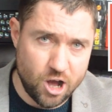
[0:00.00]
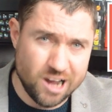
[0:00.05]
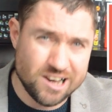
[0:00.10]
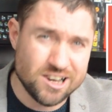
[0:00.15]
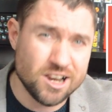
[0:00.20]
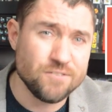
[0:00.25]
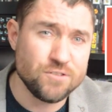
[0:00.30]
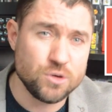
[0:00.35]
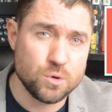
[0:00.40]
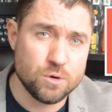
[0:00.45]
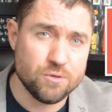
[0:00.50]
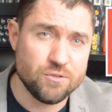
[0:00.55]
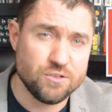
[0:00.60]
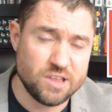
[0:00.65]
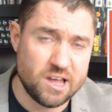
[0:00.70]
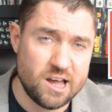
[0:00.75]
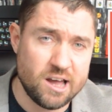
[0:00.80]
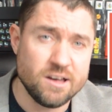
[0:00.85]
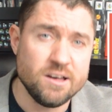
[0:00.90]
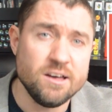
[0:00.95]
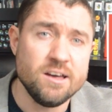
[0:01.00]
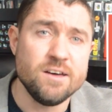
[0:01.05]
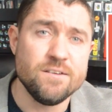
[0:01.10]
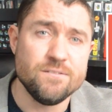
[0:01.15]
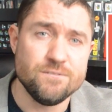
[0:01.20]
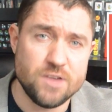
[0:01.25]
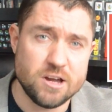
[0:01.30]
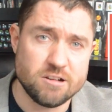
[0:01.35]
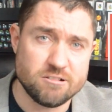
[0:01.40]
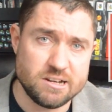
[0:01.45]
I love you all for that
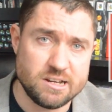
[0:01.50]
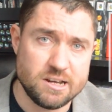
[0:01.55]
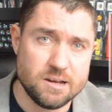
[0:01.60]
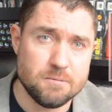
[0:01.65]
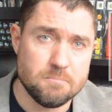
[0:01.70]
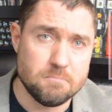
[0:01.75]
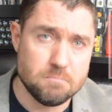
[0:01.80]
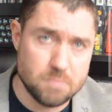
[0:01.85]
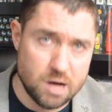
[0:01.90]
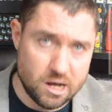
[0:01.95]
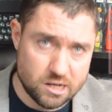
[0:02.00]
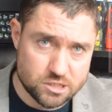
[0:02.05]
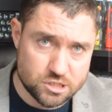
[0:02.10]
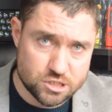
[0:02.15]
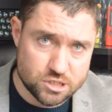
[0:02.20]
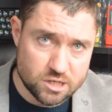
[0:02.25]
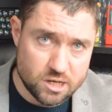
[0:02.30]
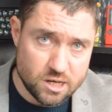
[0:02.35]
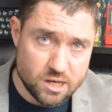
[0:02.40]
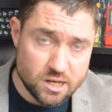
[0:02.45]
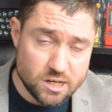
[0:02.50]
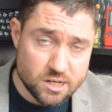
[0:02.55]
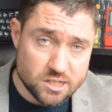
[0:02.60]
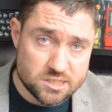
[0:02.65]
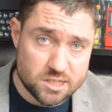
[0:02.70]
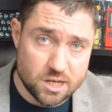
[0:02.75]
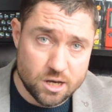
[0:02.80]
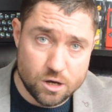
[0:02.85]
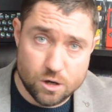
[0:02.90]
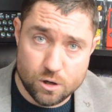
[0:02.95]
very much.
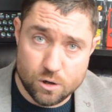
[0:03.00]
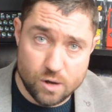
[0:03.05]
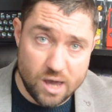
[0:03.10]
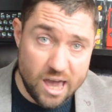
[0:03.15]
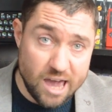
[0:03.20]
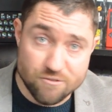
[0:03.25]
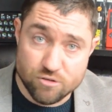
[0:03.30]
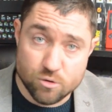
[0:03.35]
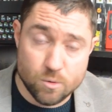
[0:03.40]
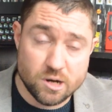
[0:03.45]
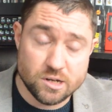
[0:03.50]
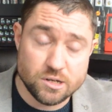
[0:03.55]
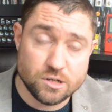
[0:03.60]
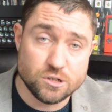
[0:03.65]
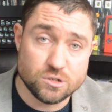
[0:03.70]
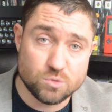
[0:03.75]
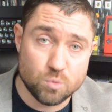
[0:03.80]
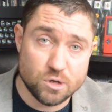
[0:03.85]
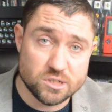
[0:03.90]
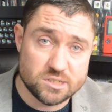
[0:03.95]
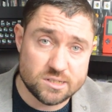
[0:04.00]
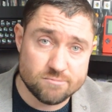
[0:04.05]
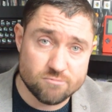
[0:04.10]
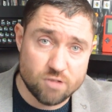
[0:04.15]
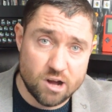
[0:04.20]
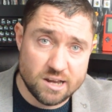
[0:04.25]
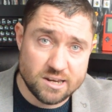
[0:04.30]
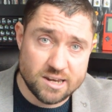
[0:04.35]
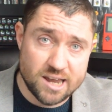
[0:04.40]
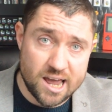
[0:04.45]
So everyone who's watching
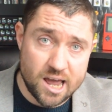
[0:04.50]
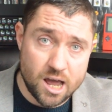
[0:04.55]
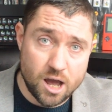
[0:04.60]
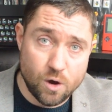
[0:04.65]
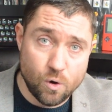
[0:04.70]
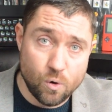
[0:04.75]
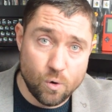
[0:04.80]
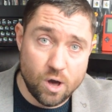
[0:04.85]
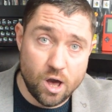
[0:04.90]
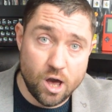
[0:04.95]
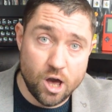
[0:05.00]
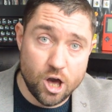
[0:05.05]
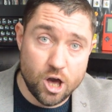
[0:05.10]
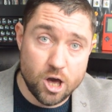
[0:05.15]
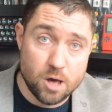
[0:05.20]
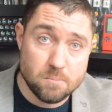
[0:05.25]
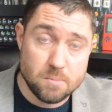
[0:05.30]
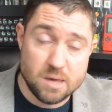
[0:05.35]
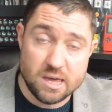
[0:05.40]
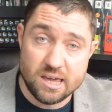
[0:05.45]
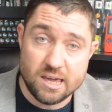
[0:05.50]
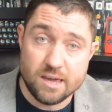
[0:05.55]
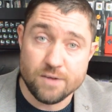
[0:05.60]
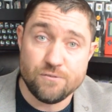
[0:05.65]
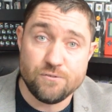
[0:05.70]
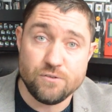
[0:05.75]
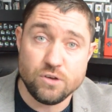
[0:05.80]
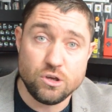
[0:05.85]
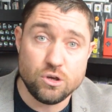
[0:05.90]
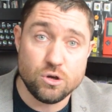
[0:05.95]
right now,
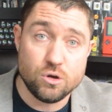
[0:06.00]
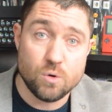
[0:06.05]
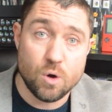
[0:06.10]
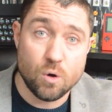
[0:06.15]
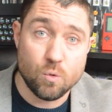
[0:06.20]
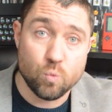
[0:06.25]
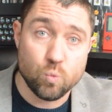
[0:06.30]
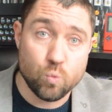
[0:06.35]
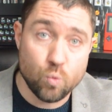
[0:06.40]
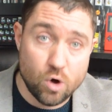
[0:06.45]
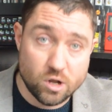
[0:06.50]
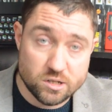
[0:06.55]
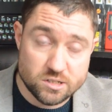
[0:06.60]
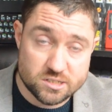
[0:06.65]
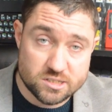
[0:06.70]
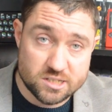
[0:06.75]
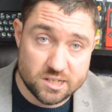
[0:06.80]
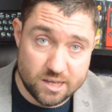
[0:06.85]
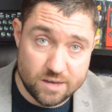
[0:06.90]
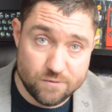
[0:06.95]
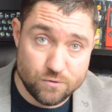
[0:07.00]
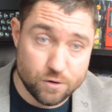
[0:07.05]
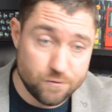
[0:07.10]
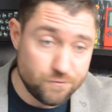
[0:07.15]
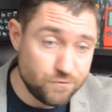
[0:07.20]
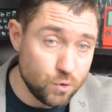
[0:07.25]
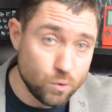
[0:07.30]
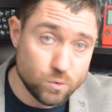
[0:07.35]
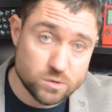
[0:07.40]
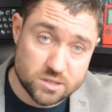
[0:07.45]
if you want to give your
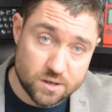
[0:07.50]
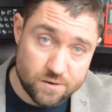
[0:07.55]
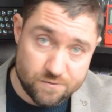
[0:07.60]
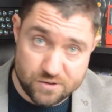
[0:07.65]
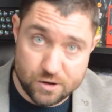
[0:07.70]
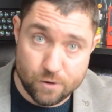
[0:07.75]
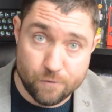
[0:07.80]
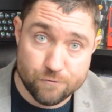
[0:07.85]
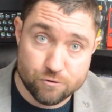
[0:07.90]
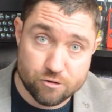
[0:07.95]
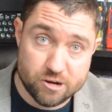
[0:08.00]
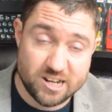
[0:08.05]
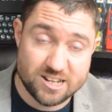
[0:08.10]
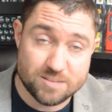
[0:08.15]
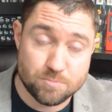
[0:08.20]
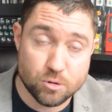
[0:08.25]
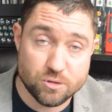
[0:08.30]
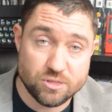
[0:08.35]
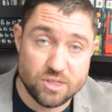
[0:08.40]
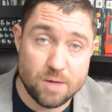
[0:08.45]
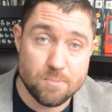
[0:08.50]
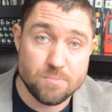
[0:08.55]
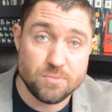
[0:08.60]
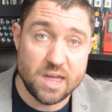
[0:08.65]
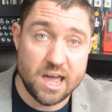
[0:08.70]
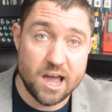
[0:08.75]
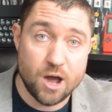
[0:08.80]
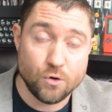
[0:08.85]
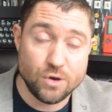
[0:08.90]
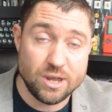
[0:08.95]
thoughts, feel free to put them
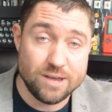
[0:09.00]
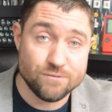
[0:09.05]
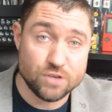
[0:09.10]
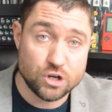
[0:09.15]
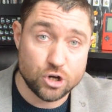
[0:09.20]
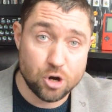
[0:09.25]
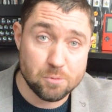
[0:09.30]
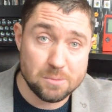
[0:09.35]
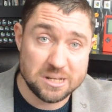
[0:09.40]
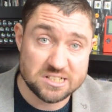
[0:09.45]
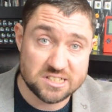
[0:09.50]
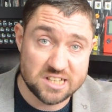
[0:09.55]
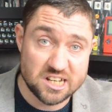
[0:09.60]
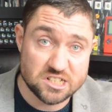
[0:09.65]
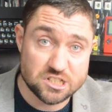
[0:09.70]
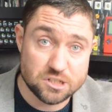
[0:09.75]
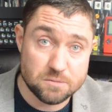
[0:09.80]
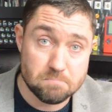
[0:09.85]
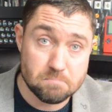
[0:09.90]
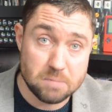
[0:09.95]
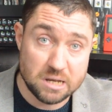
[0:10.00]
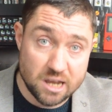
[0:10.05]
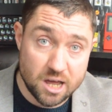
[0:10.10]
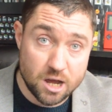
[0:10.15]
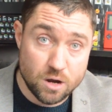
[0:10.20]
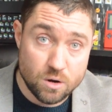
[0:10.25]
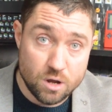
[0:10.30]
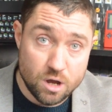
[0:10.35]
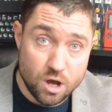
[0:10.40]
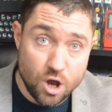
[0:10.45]
down in the comment section
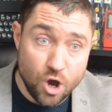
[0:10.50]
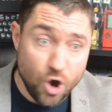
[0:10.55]
below.